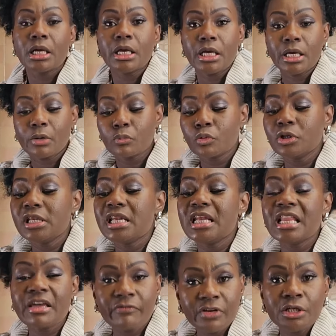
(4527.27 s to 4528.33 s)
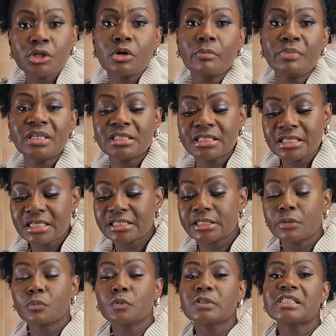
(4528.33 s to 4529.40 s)
it will live in your business,
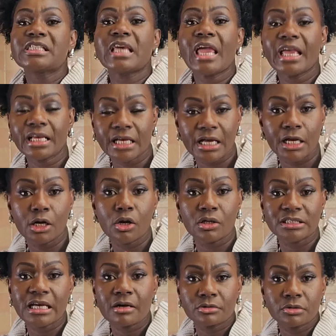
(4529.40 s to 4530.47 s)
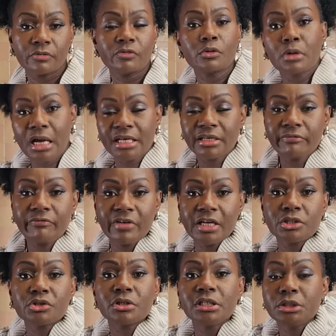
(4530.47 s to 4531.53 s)
it will take a lot out of you, and
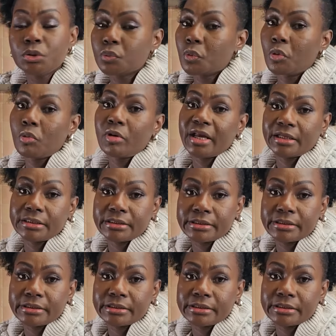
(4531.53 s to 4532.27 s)
eventually you will quit.